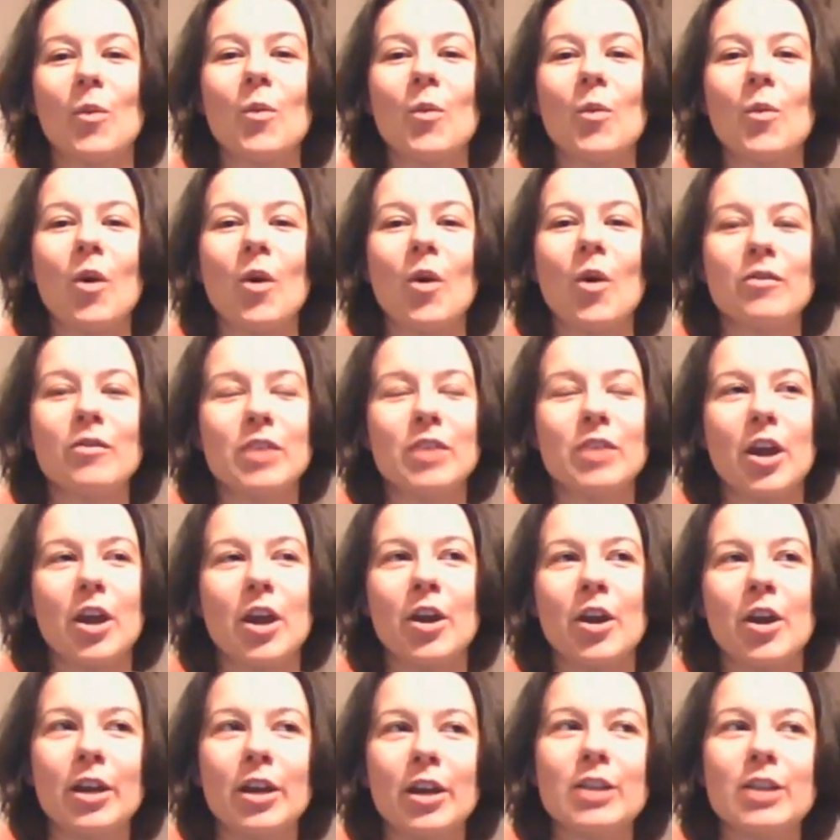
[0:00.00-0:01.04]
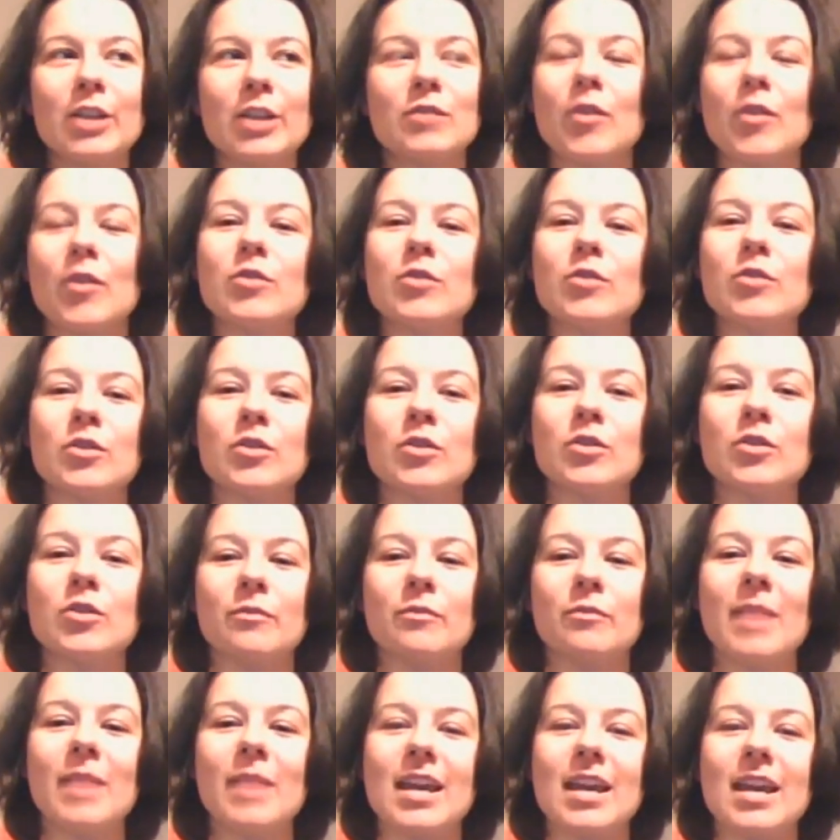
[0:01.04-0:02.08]
the earliest photos of
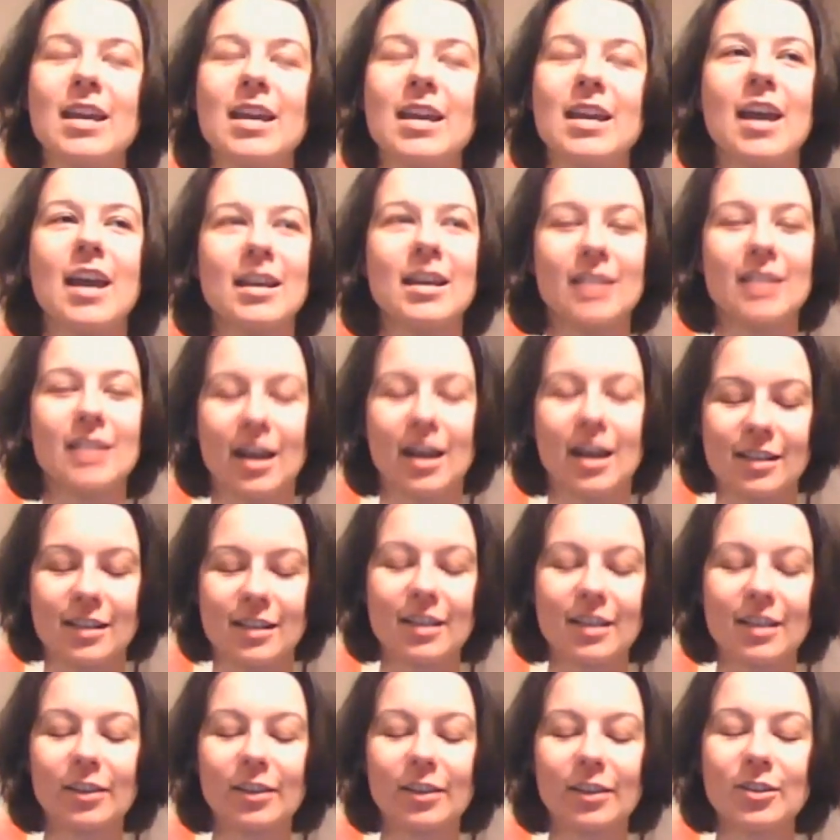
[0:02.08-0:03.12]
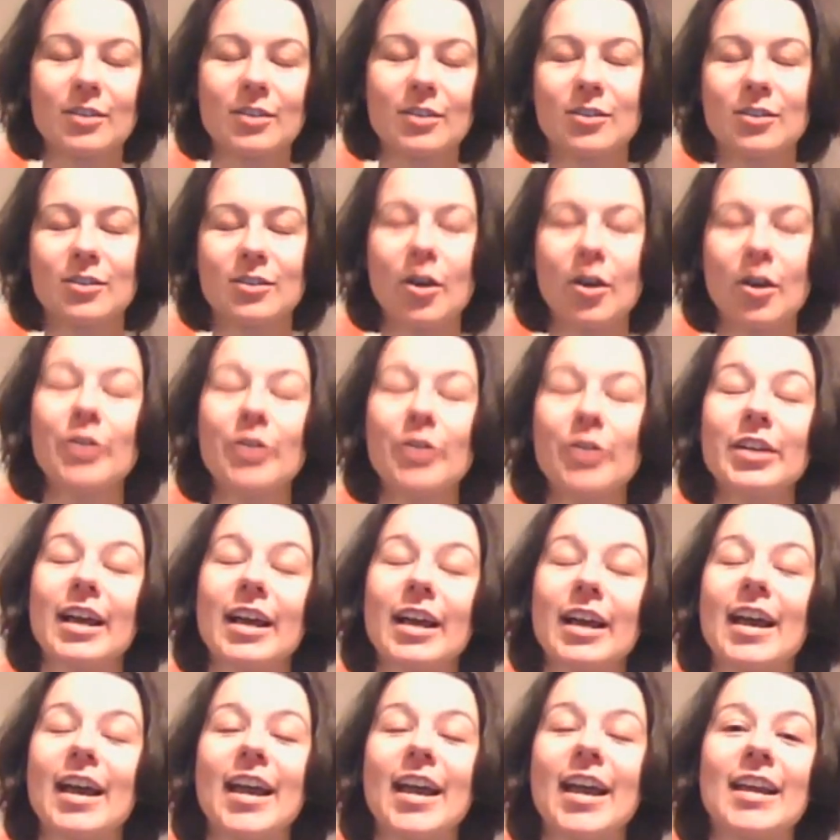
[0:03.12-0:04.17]
me is as a little
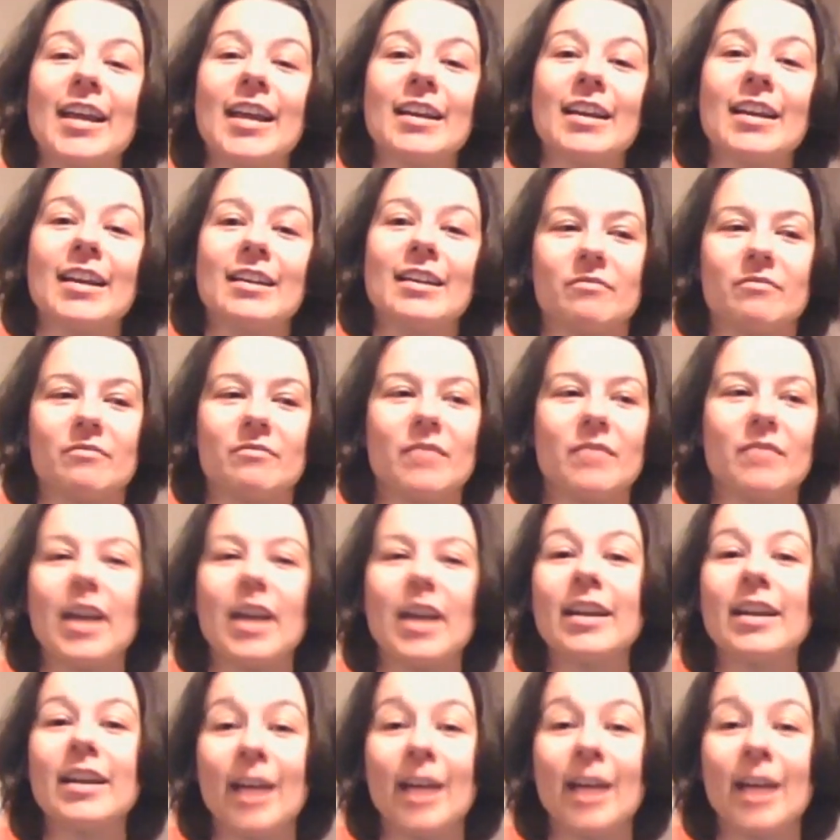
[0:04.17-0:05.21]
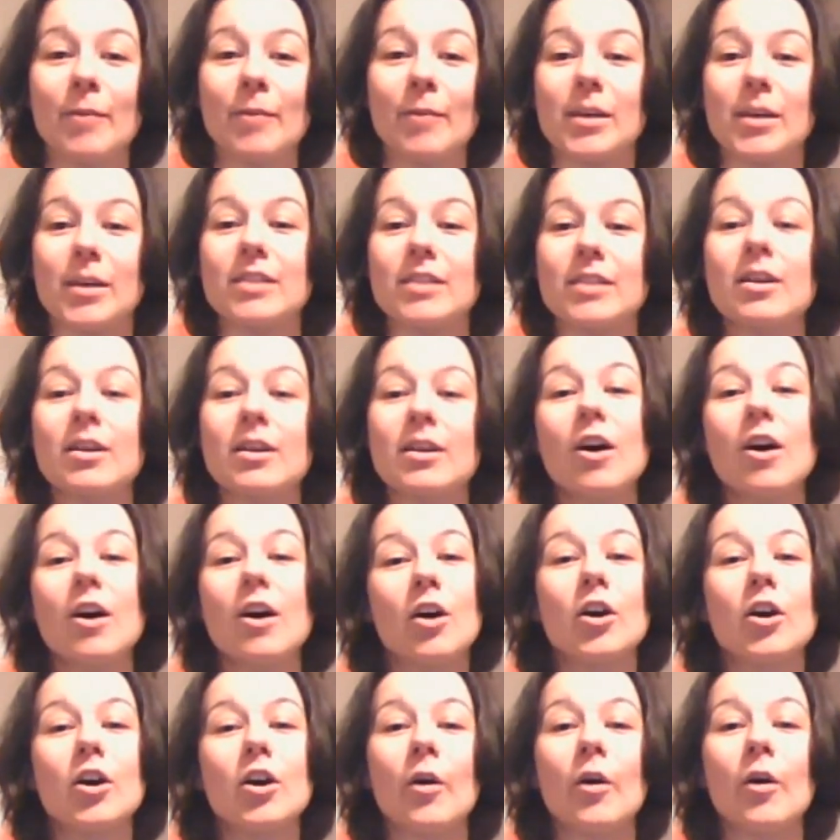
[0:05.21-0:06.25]
in nappies,
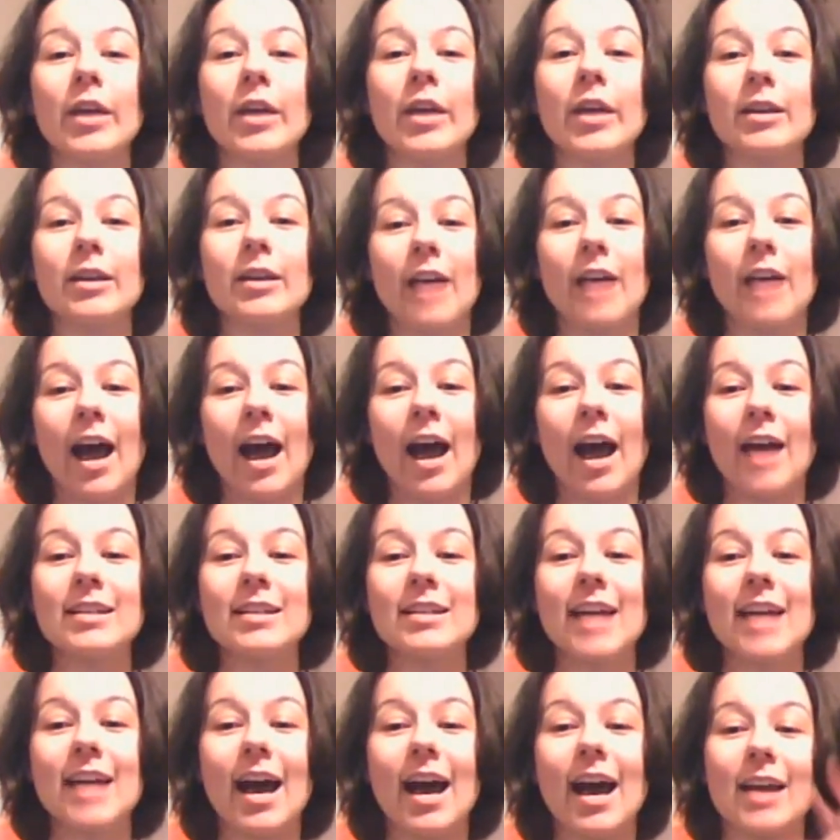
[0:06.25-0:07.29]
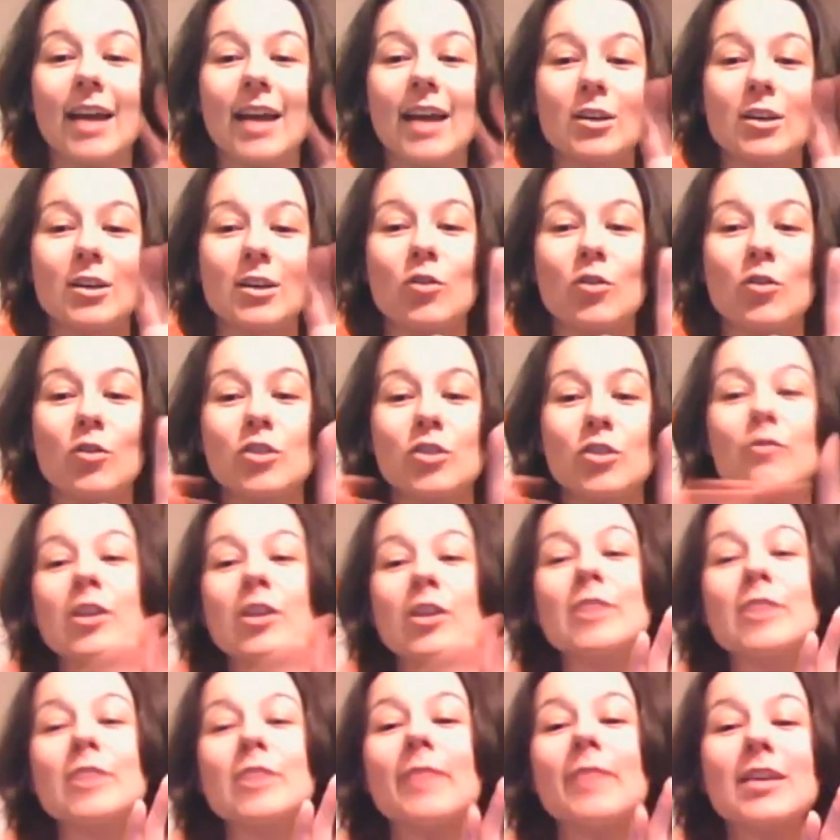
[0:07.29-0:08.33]
going hand to hand across a
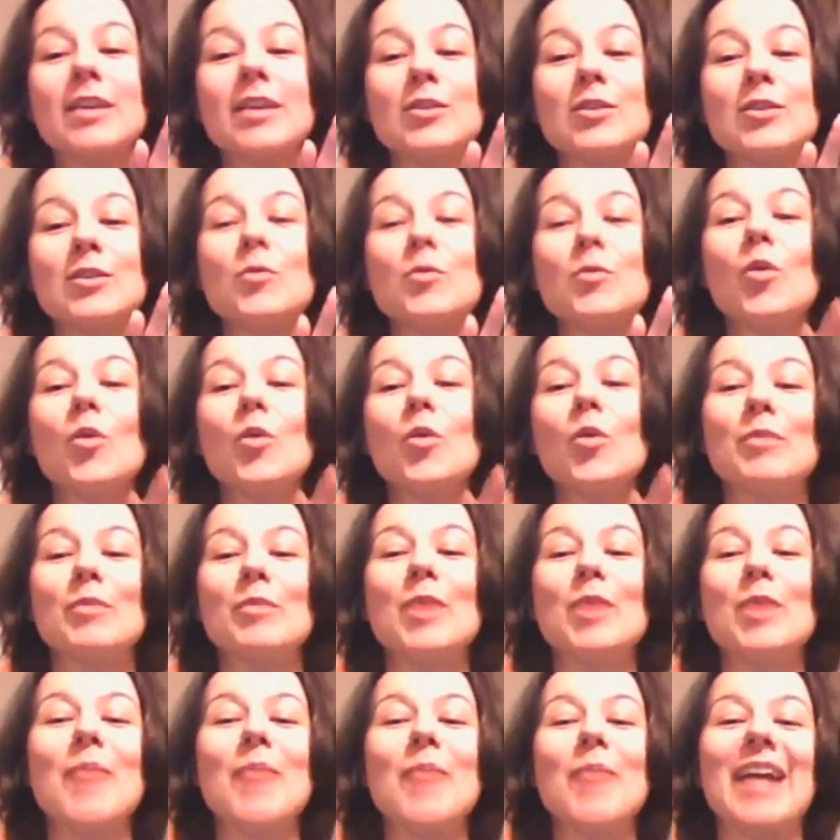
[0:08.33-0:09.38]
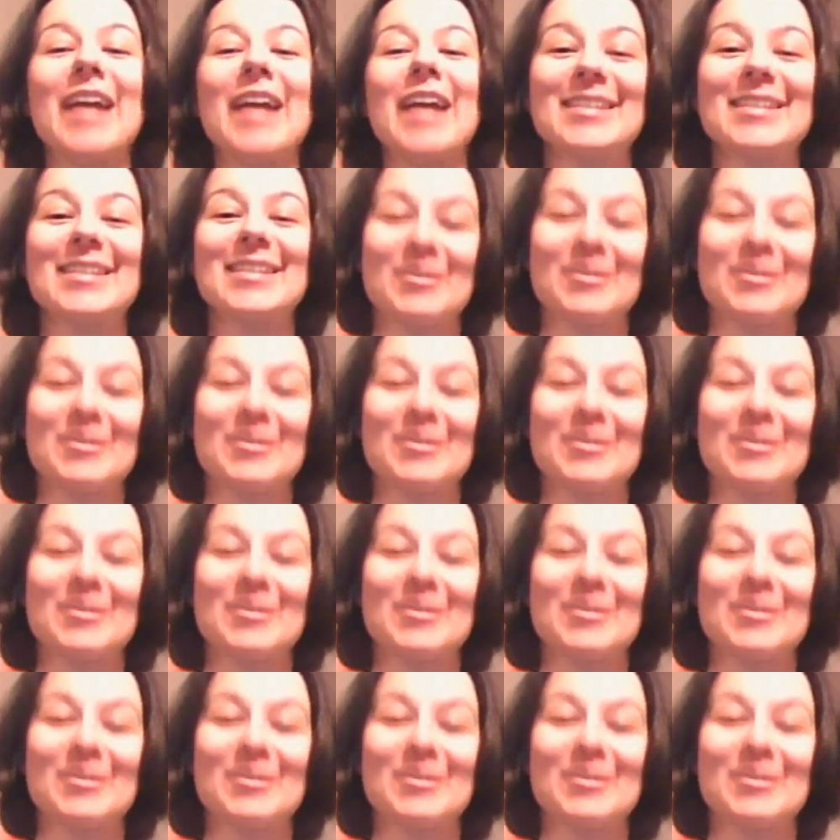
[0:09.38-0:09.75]
freshly plastered wall with blue paint.